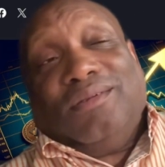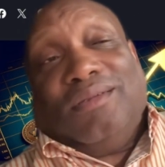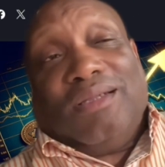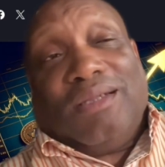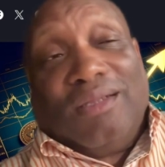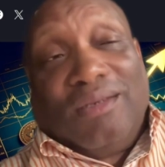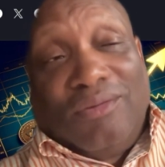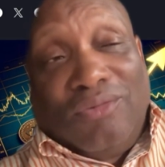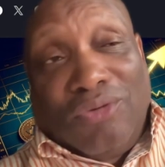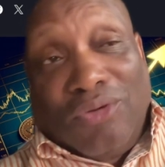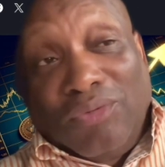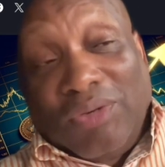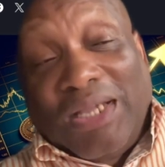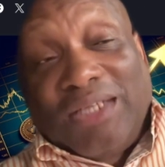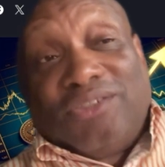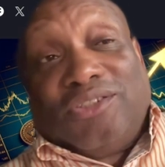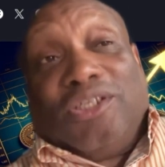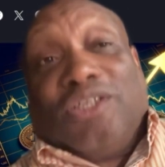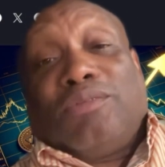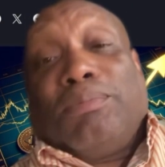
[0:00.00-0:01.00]
And, you know,
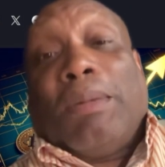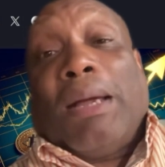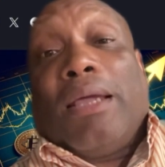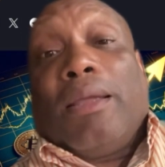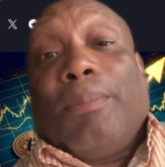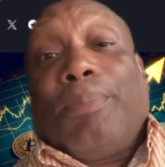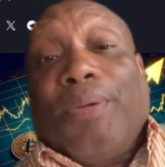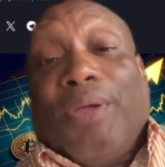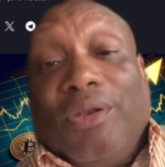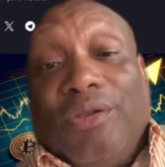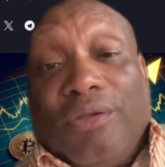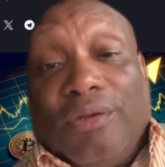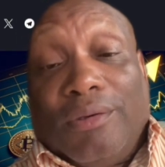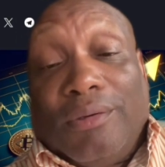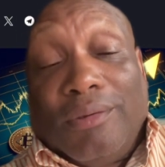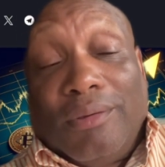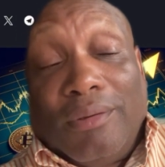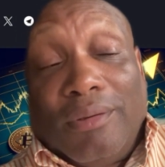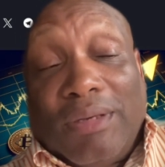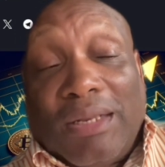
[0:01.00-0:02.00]
that's just my opinion.
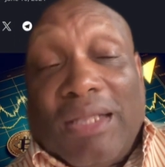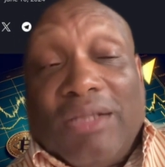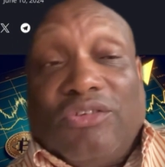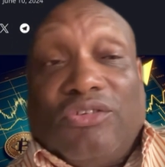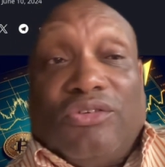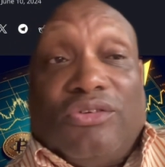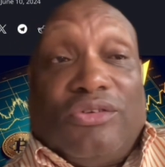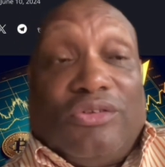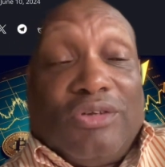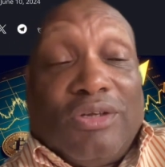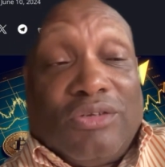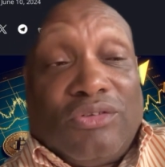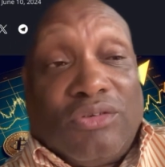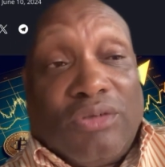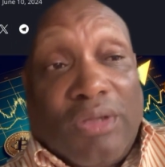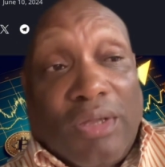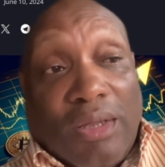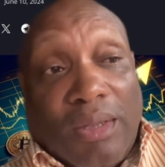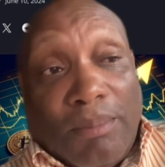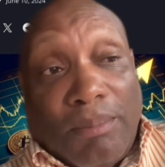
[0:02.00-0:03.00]
That's
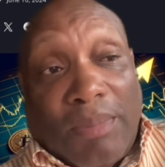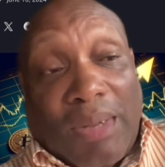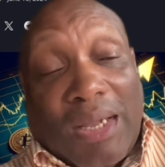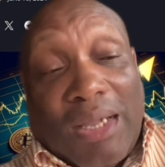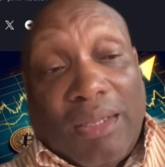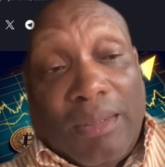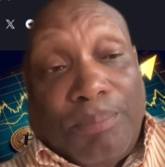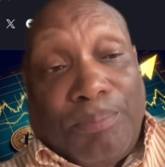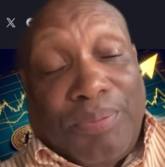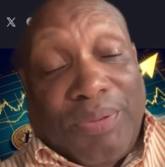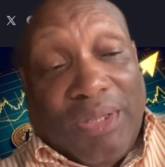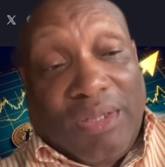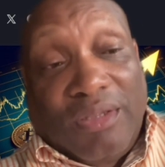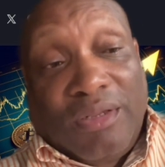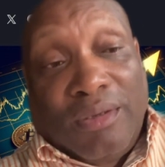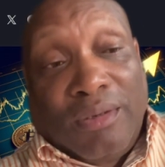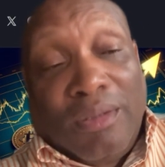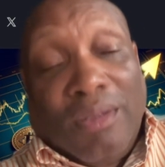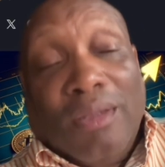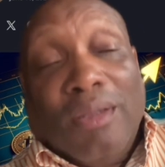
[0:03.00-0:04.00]
just my
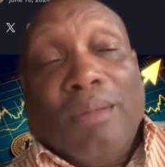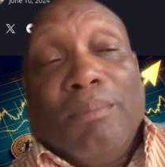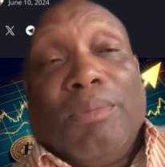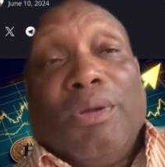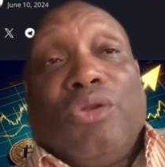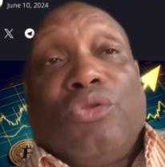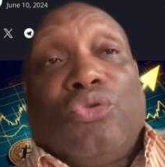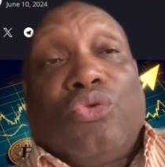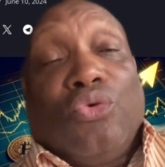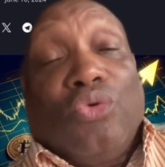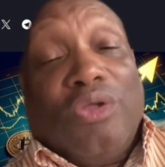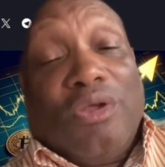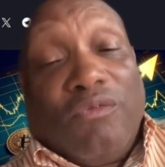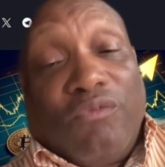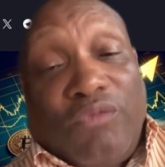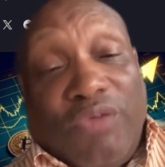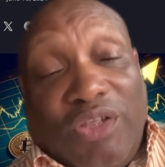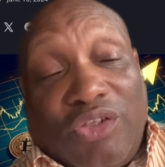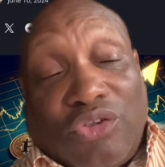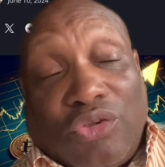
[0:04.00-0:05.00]
opinion. But do your
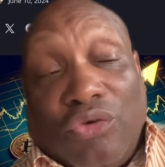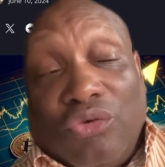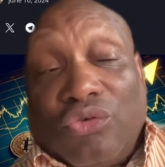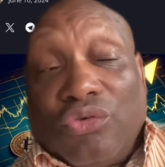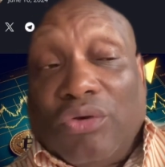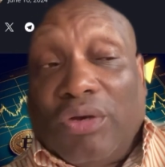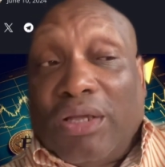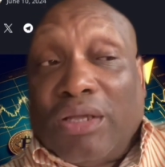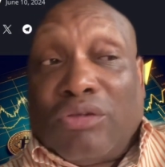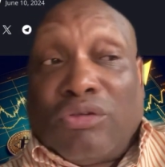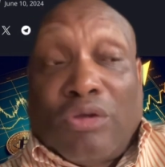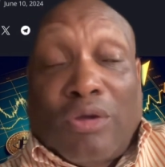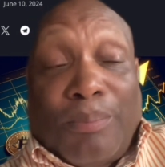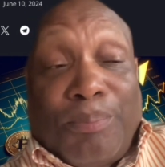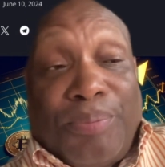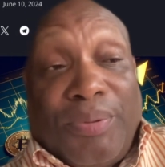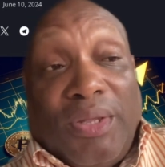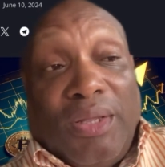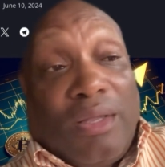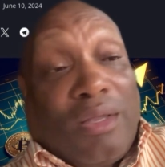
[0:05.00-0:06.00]
research on
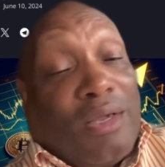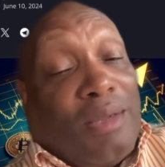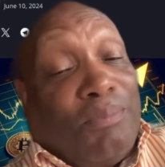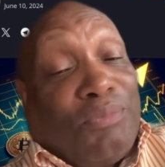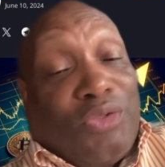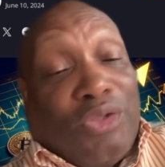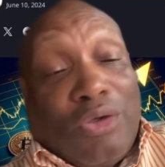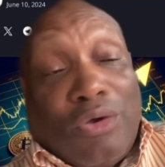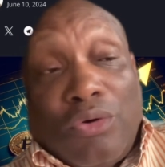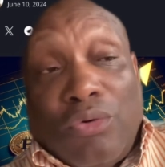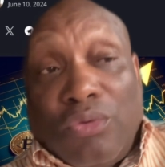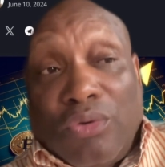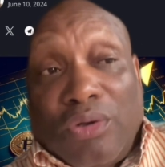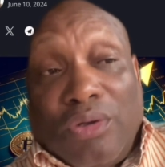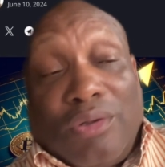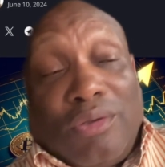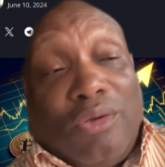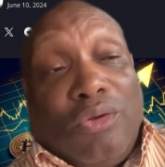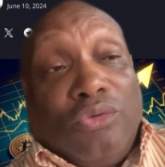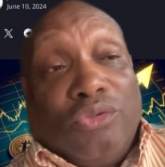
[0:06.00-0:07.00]
XRP. Come to your own
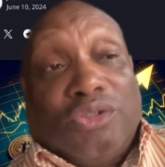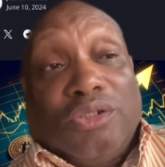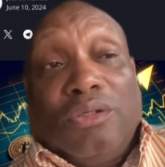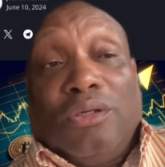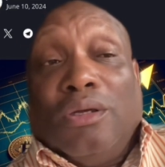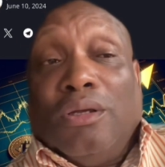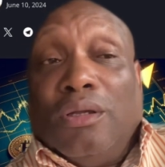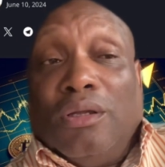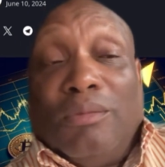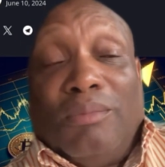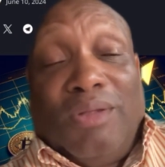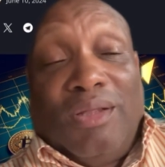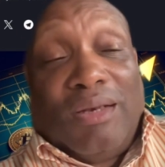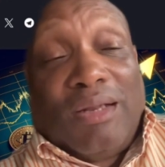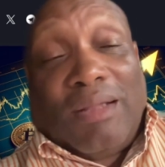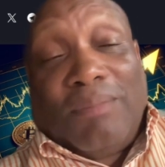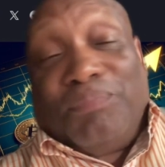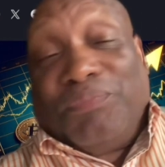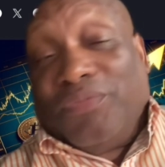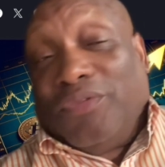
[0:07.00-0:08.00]
conclusion. I mean,
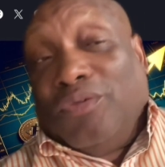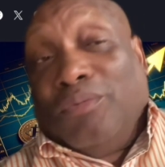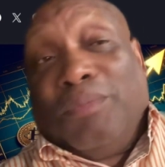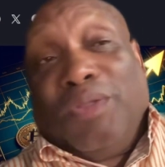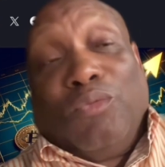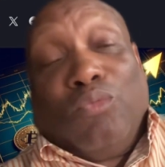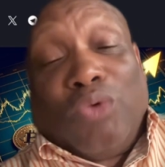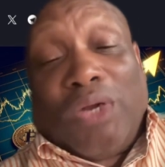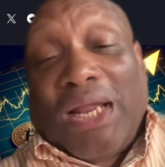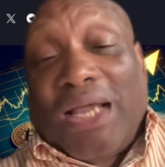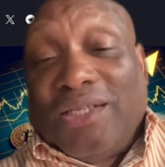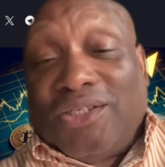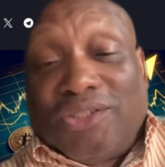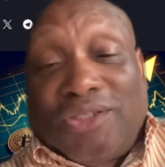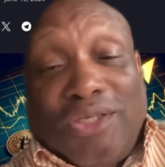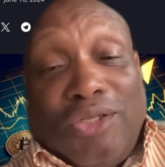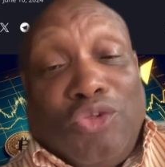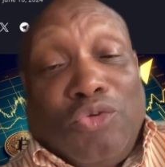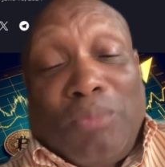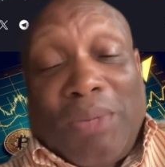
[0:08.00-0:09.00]
what I
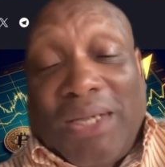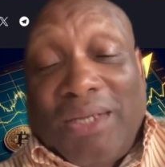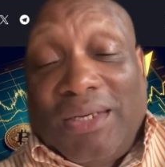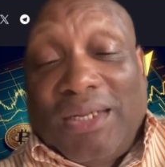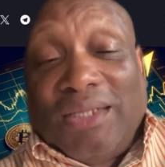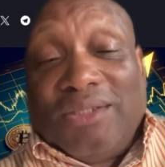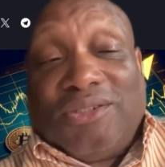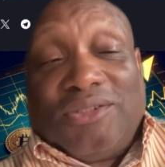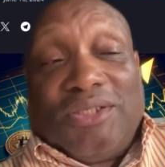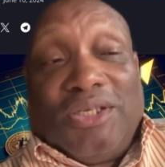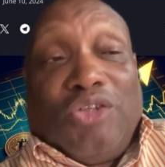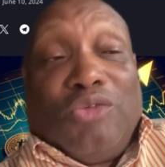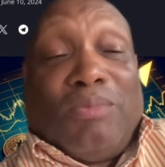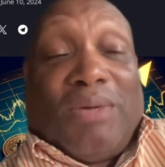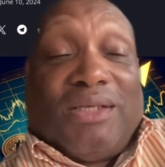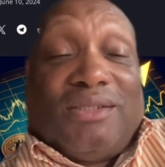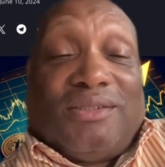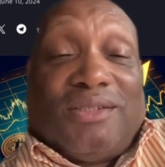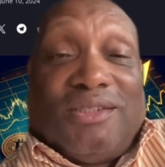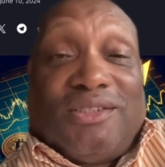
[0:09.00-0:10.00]
see, you might not see. You
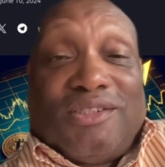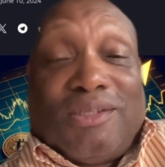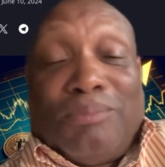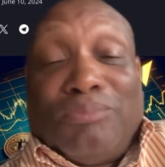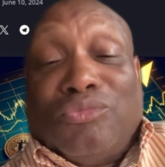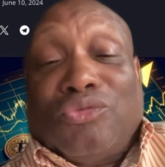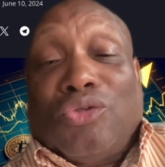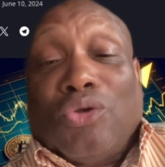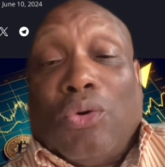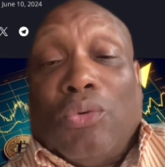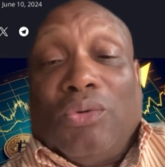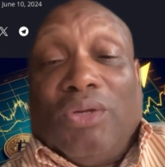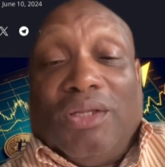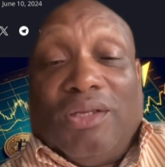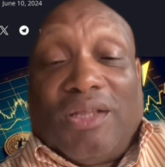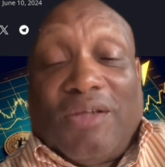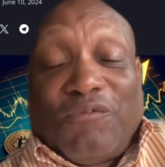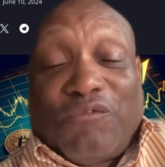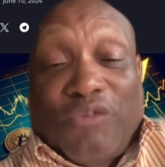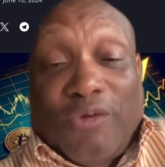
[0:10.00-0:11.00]
might see something totally
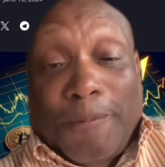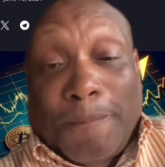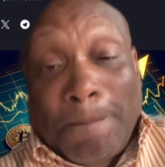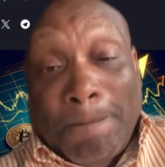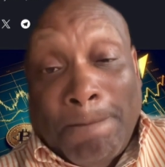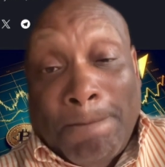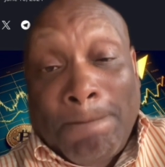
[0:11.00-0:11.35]
different.